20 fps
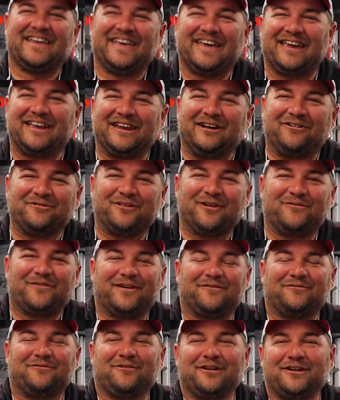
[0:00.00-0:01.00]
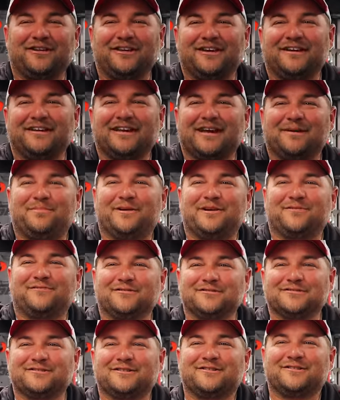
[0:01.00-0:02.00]
he ain't old enough to have credit yet. He got to pay
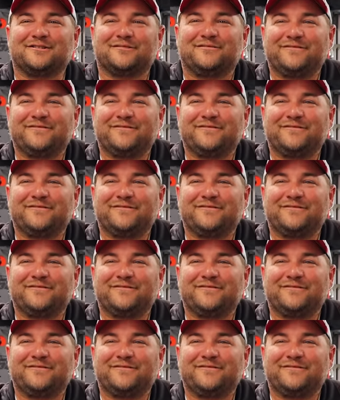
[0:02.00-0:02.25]
for his stuff.